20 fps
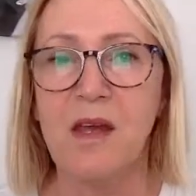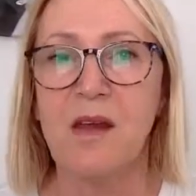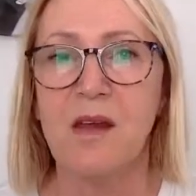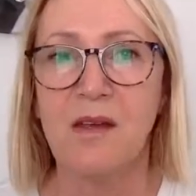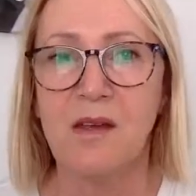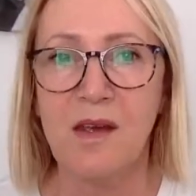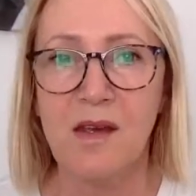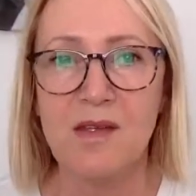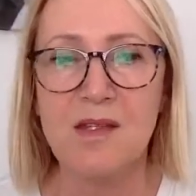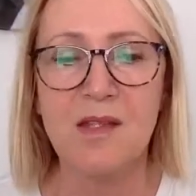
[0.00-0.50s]

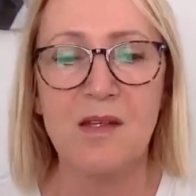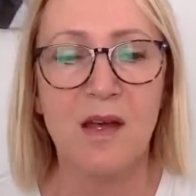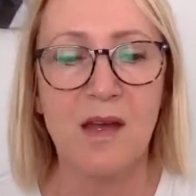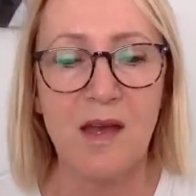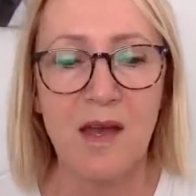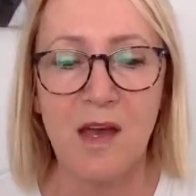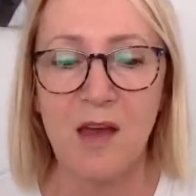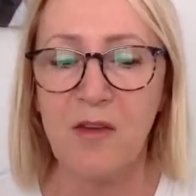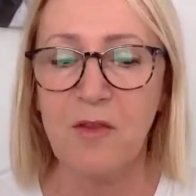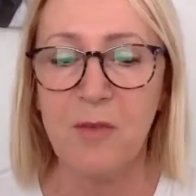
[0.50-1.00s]
yes i
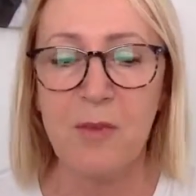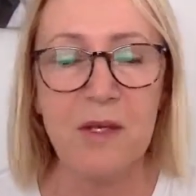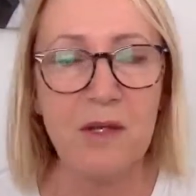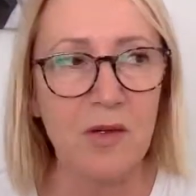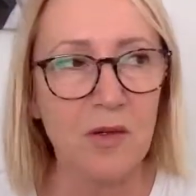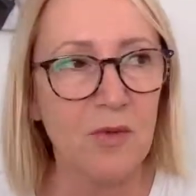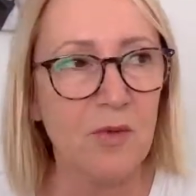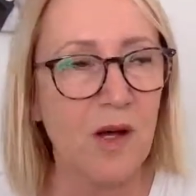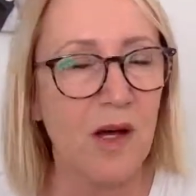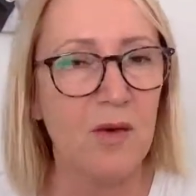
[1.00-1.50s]
have been
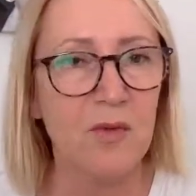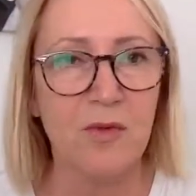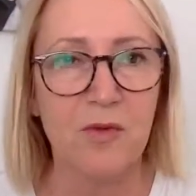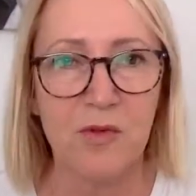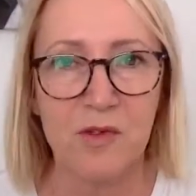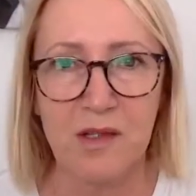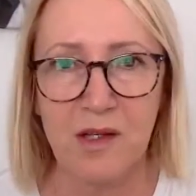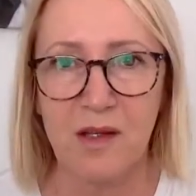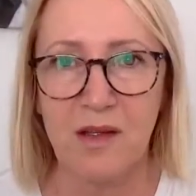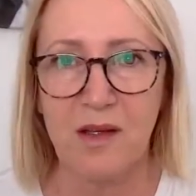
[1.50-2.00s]
around for
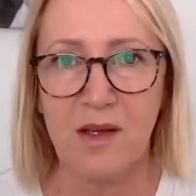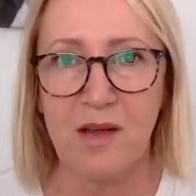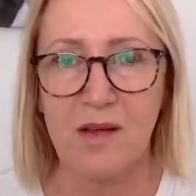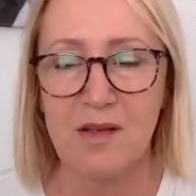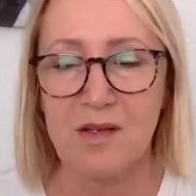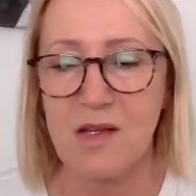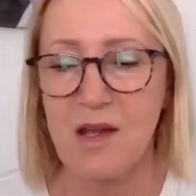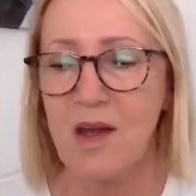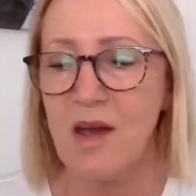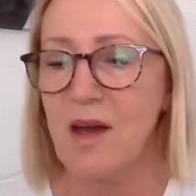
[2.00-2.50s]

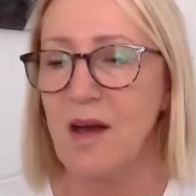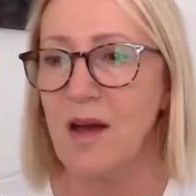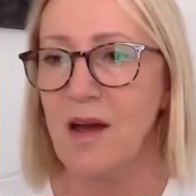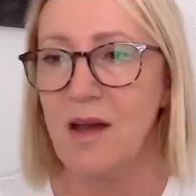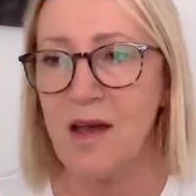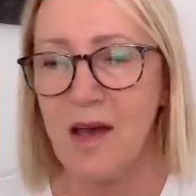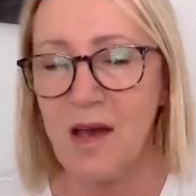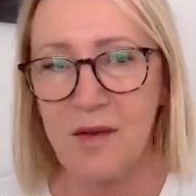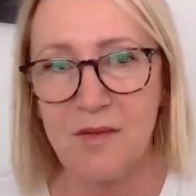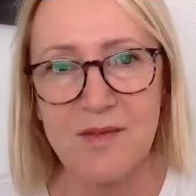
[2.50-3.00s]
decades i
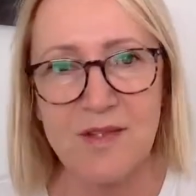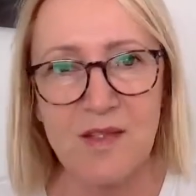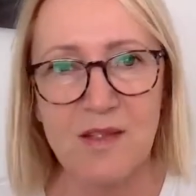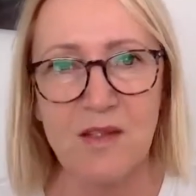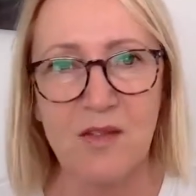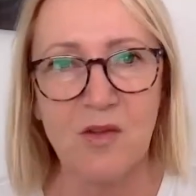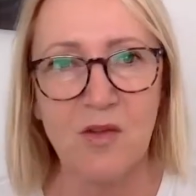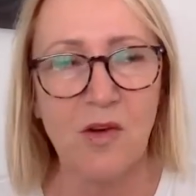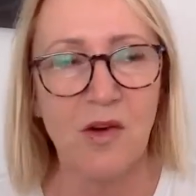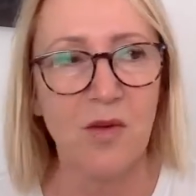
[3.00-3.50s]
have
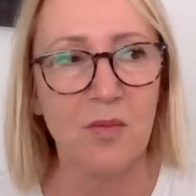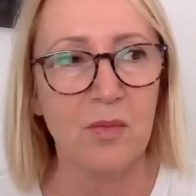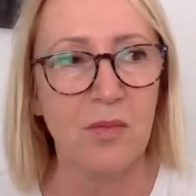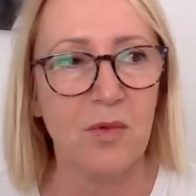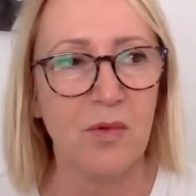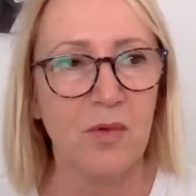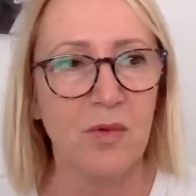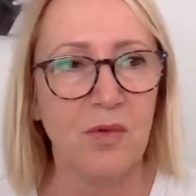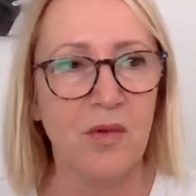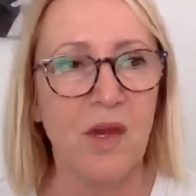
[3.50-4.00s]
seen god
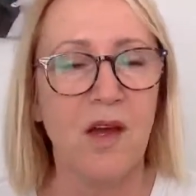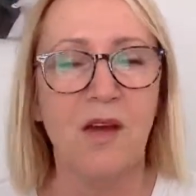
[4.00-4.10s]
move